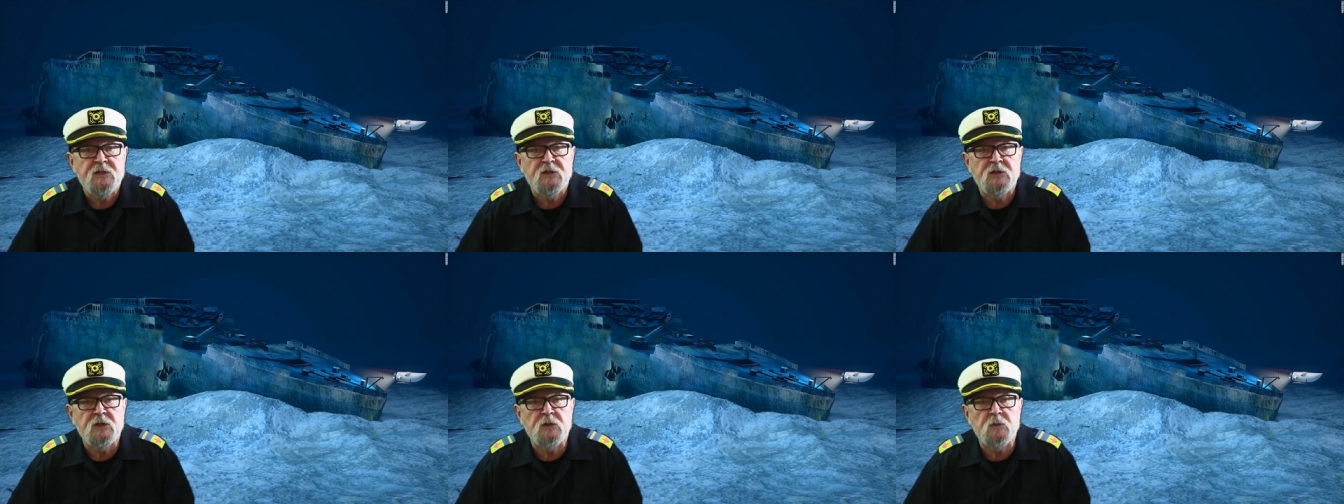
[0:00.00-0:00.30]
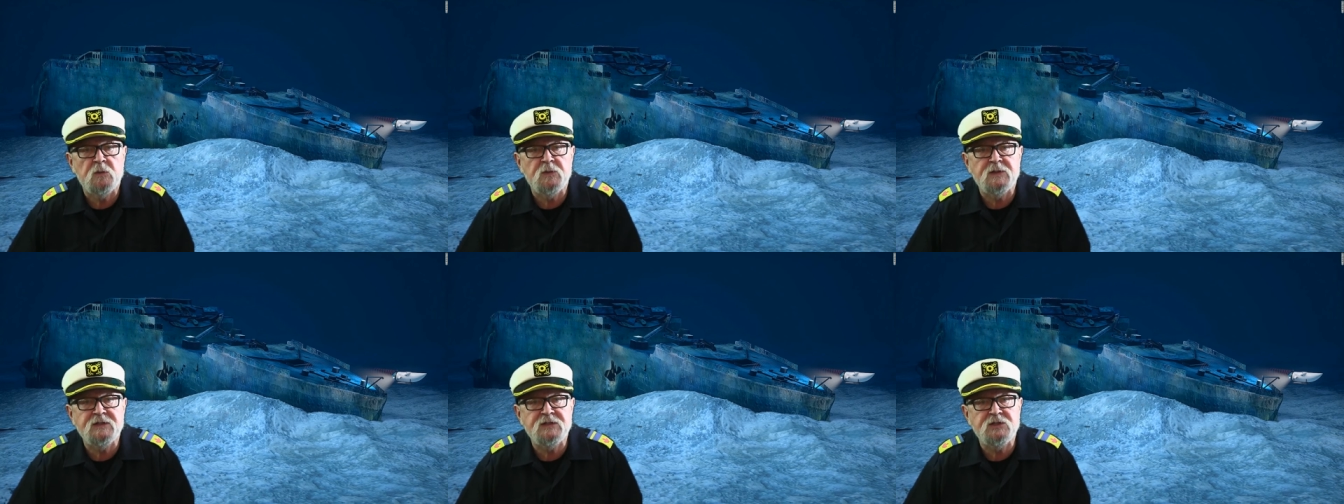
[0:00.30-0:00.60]

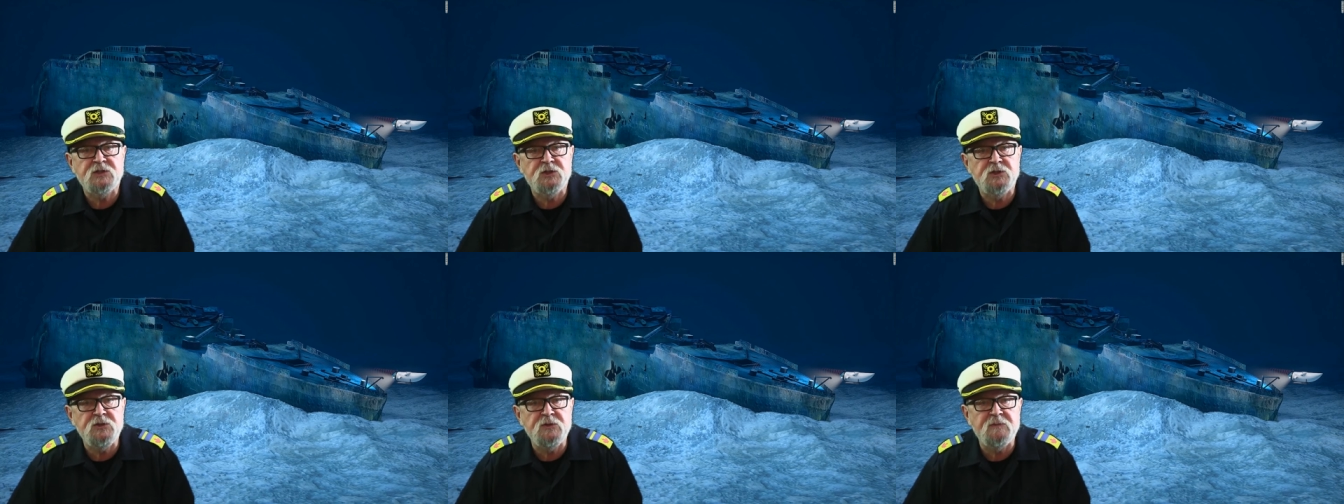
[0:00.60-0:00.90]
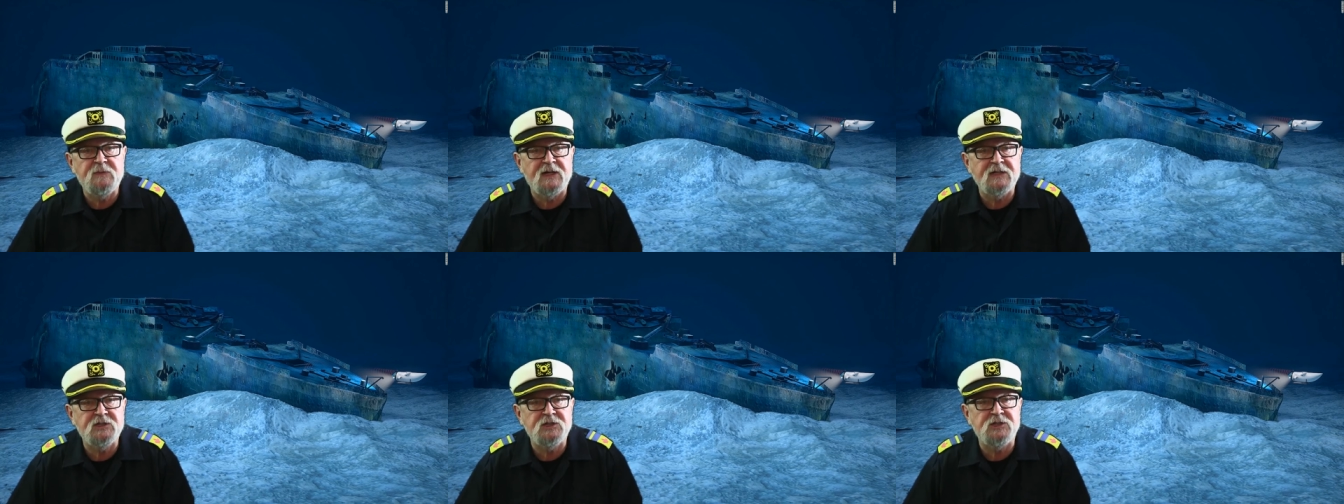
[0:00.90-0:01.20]
there was too
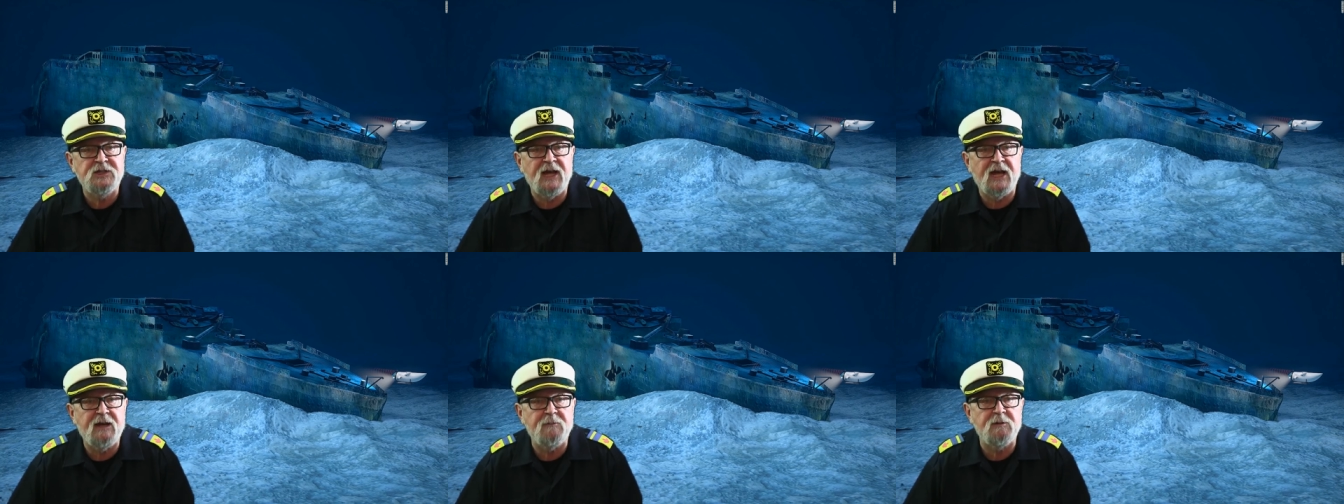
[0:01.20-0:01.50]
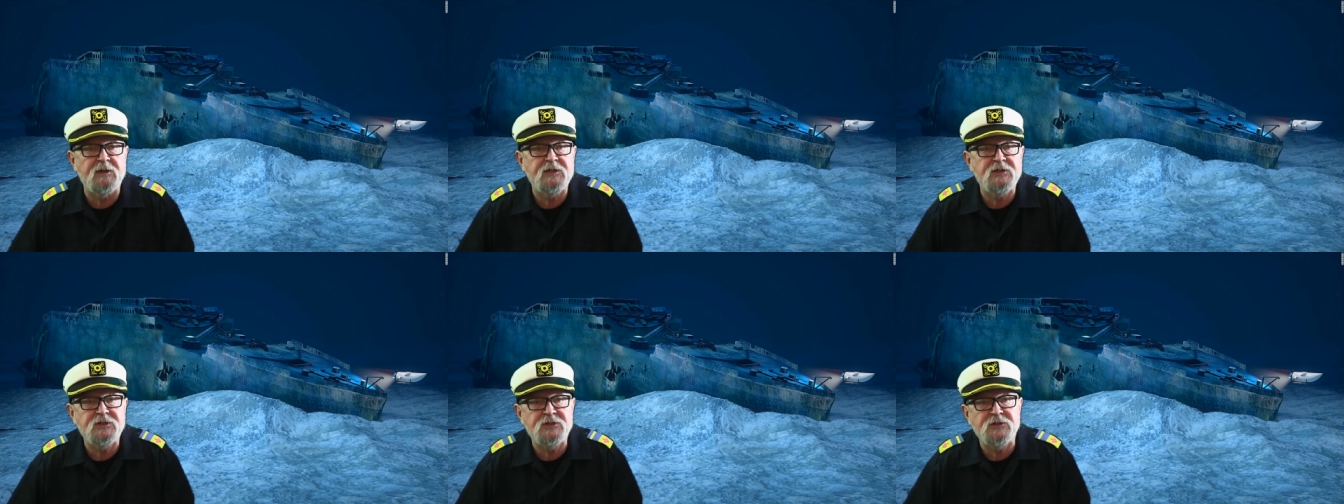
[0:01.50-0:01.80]
much
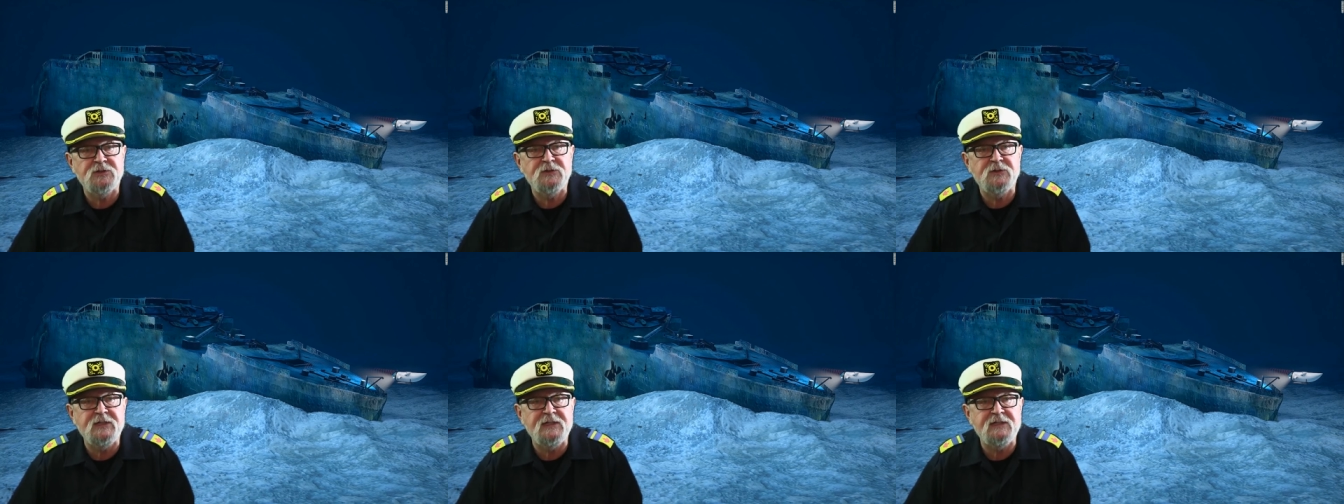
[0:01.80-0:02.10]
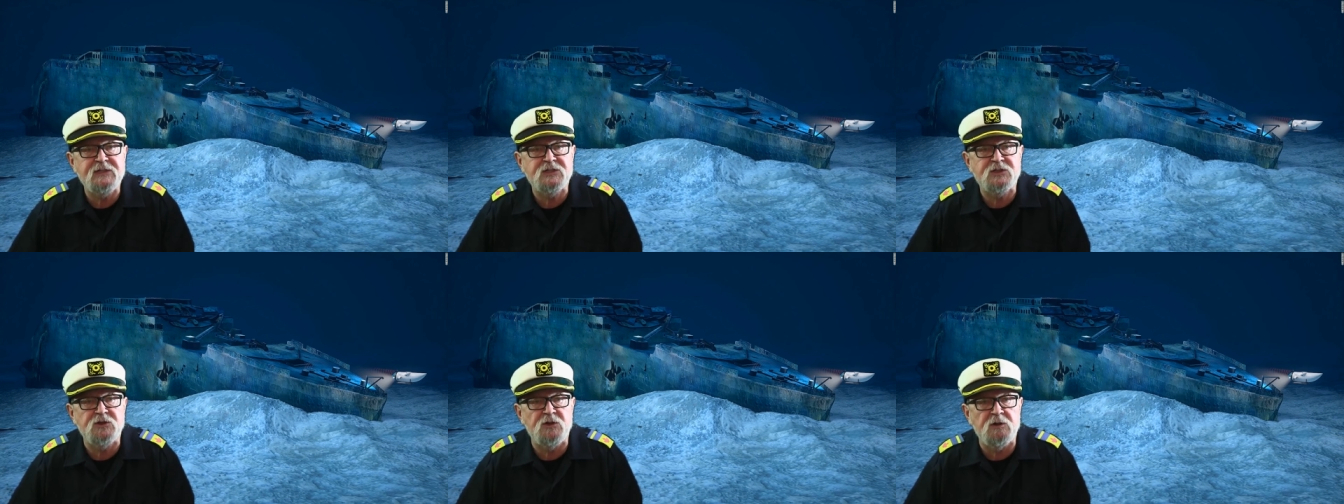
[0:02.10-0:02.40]
damage to
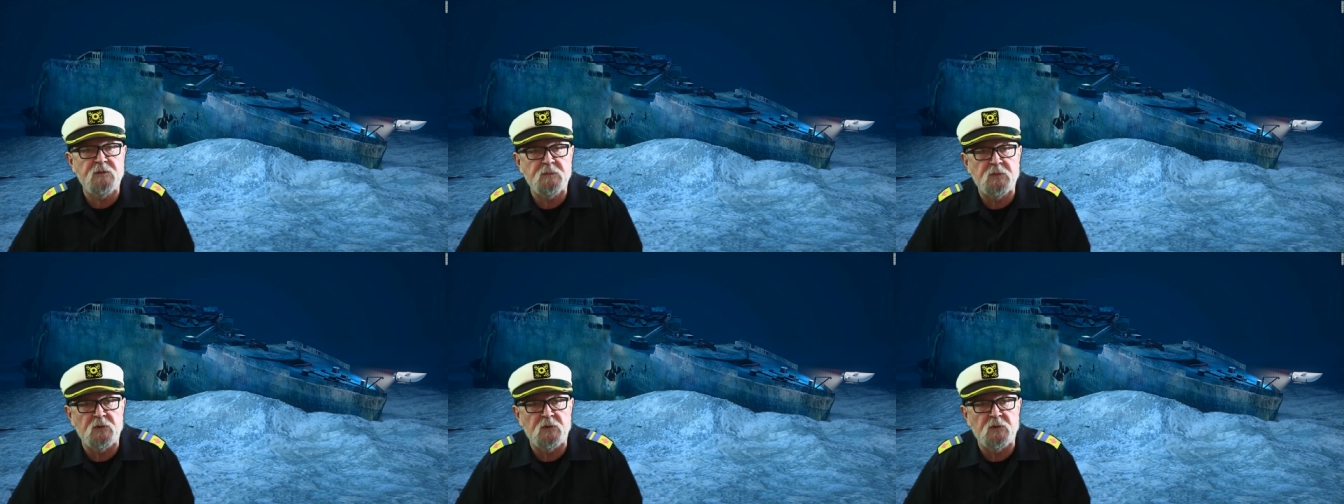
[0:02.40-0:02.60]
the stern